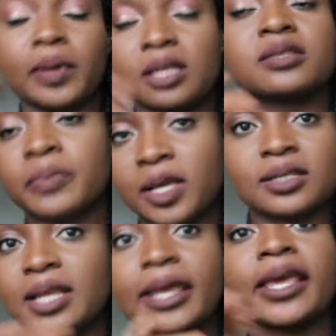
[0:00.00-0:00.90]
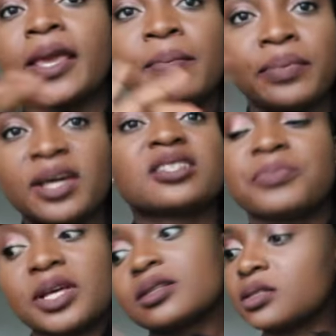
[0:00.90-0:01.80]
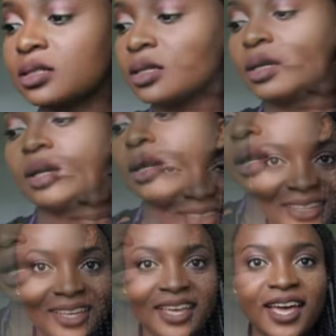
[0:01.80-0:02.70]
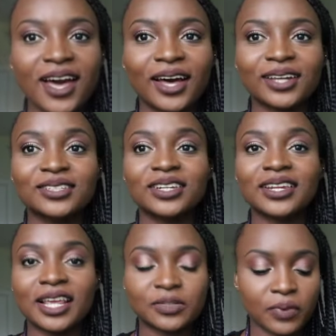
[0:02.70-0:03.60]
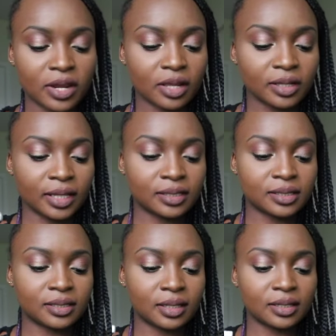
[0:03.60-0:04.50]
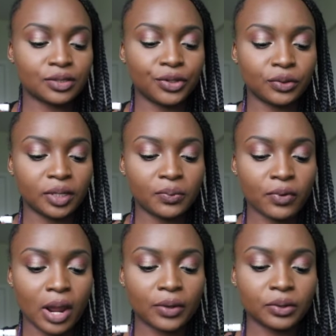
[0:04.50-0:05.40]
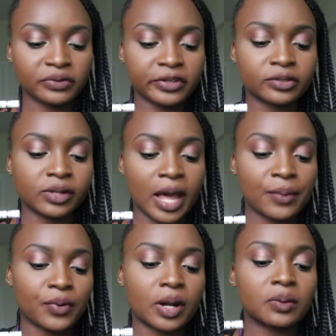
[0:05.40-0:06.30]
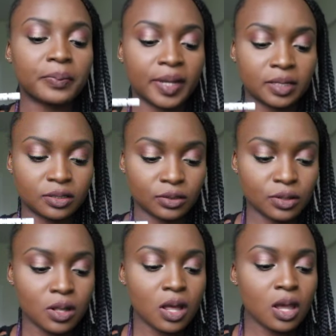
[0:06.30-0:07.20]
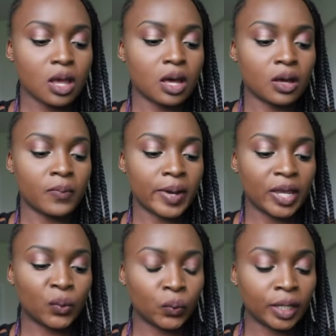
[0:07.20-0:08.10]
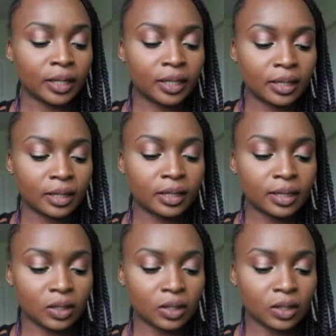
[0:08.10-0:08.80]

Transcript: plus plus like a plus plus onto the next product it's this unibrow universal eyebrow pencil uh, by Winky